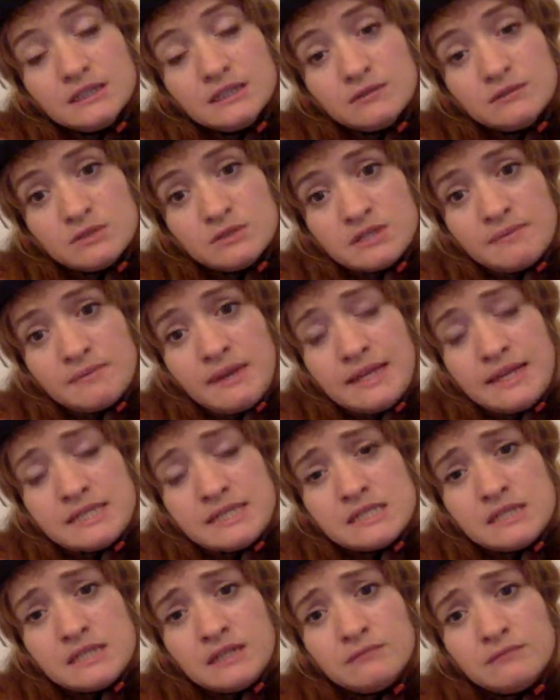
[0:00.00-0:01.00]
What it means
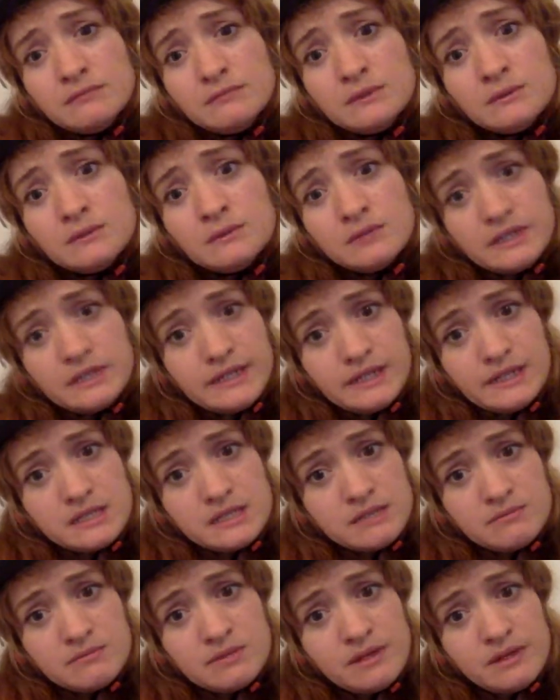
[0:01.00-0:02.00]
is in the morning,
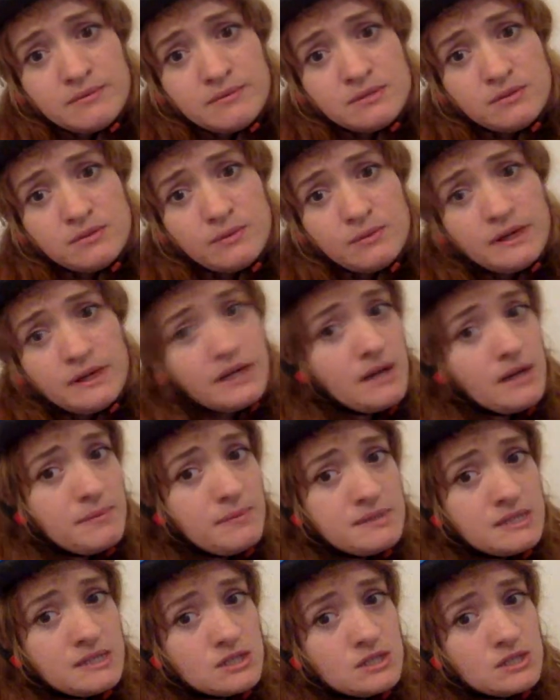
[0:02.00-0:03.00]
sometimes you wake up,
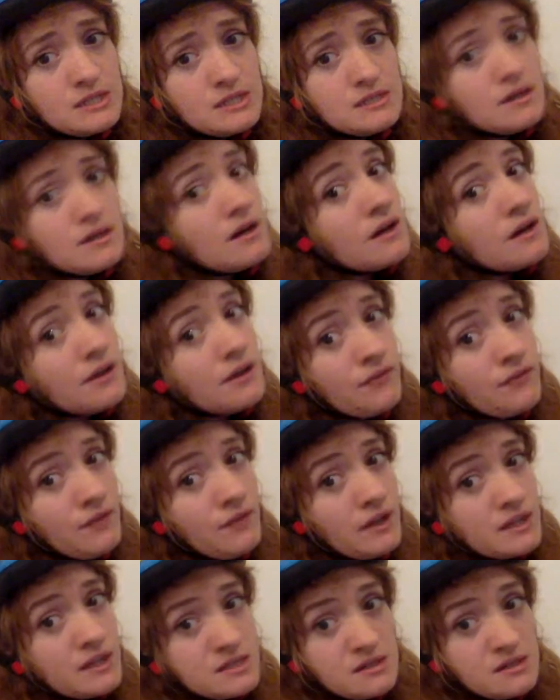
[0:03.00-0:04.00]
it's actually dark, you
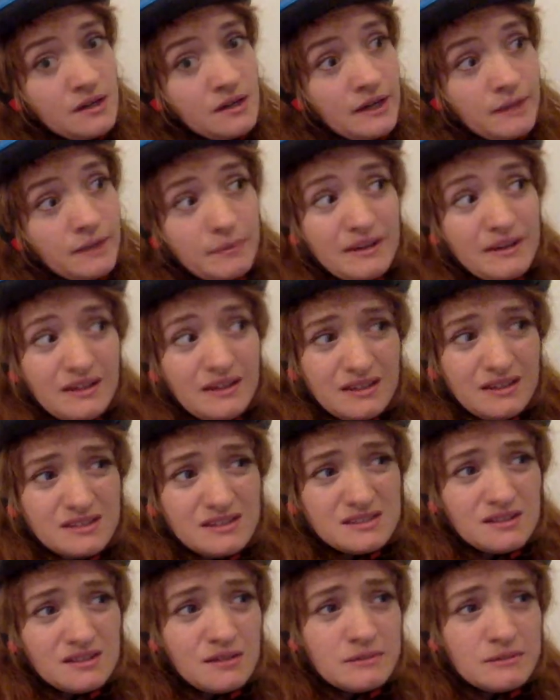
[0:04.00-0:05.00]
think it's night, but it
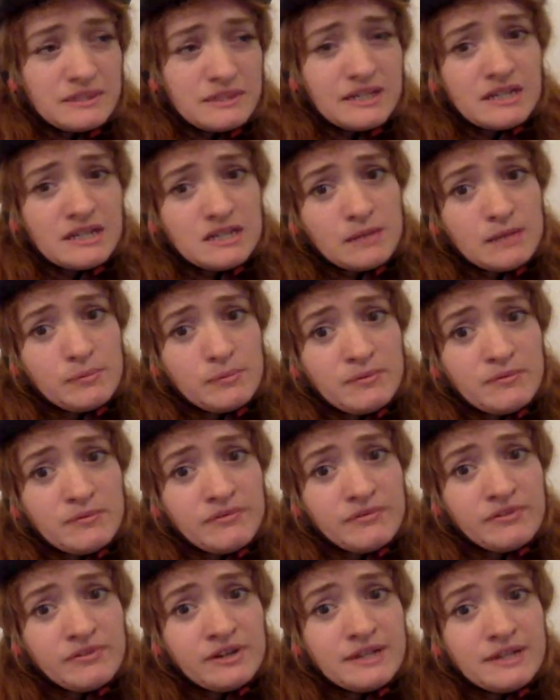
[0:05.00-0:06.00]
is time to get up, I'm
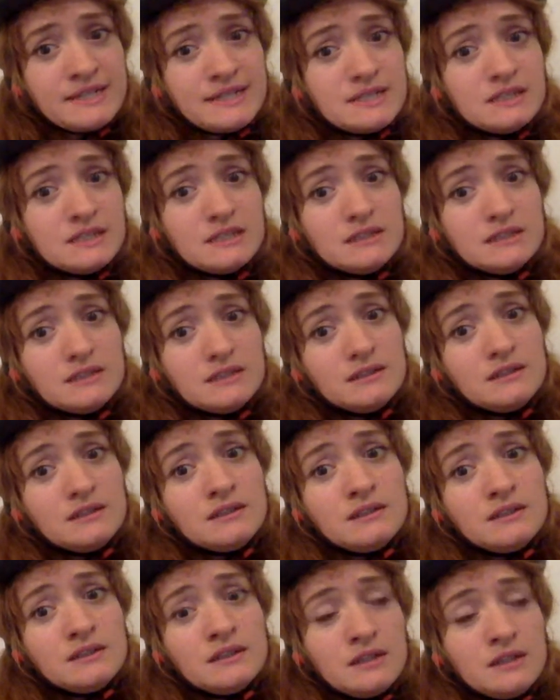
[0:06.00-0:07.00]
afraid.
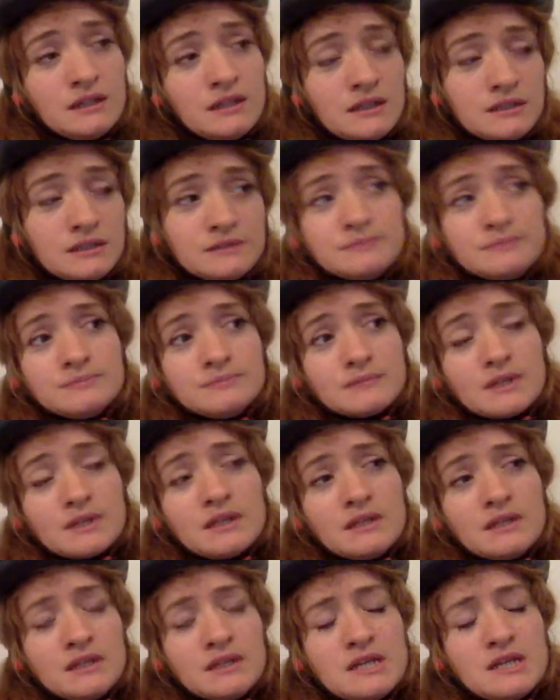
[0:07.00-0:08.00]

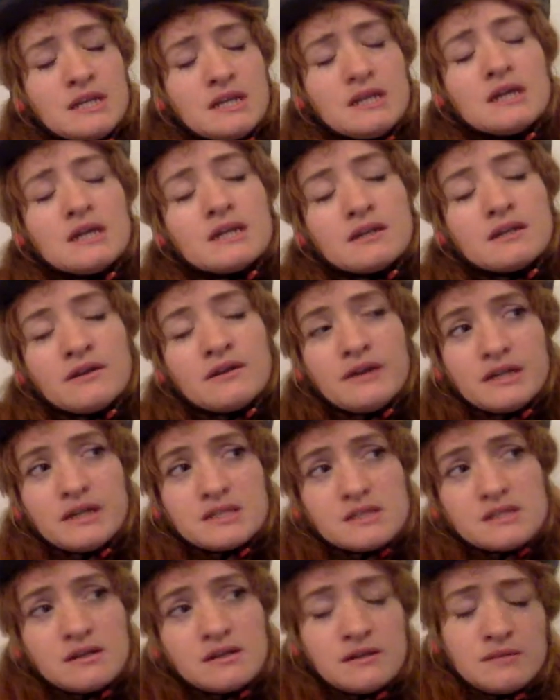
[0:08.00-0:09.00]
And then at night
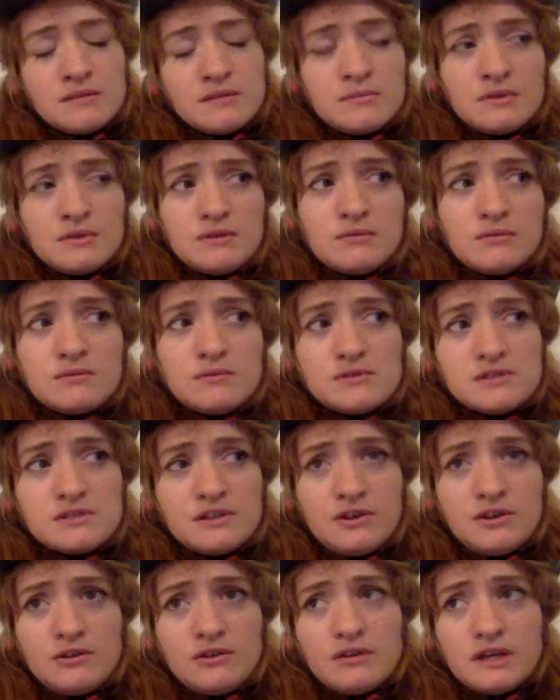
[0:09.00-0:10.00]
time
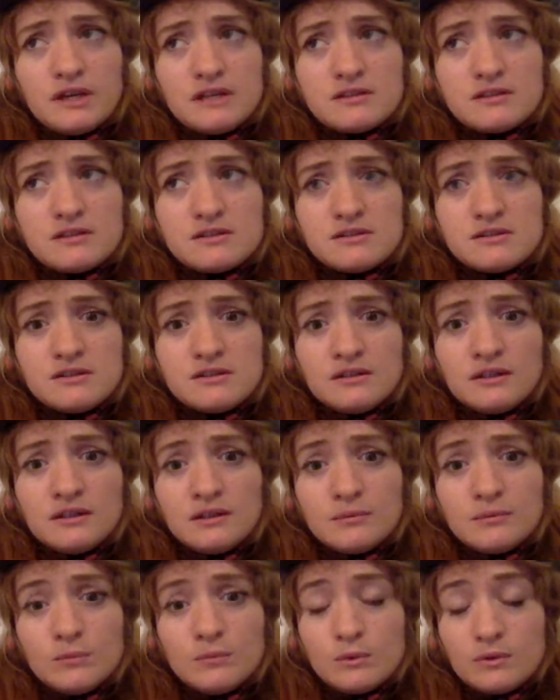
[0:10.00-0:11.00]
also gets
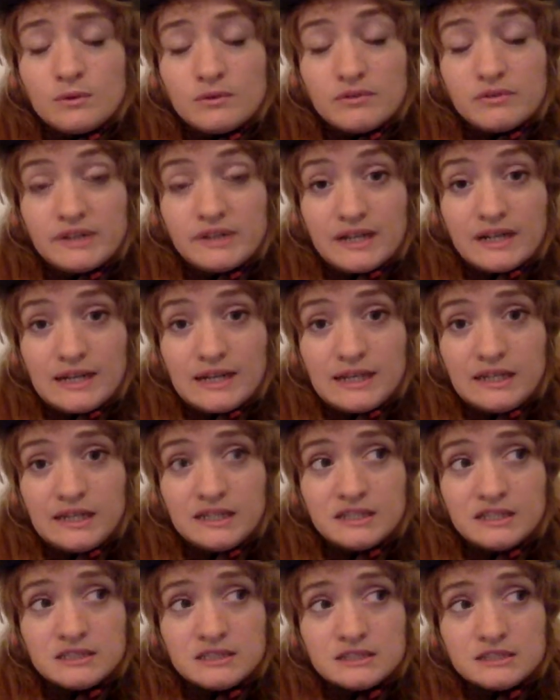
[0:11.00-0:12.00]
dark more quickly.